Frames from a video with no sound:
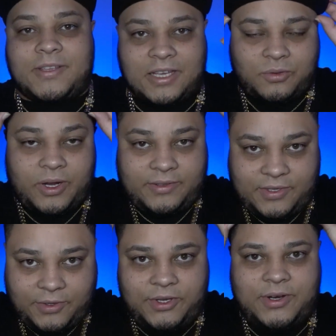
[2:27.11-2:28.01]
That's why I
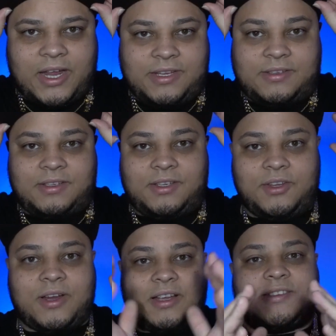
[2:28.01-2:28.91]
tell you guys
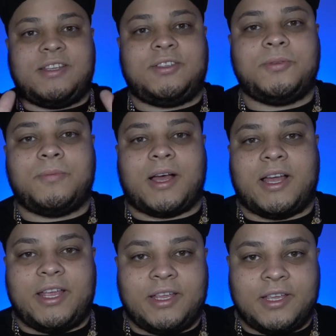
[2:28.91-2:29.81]
need to
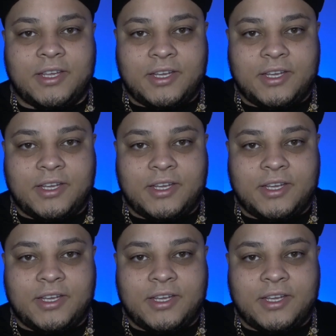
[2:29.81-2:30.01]
buy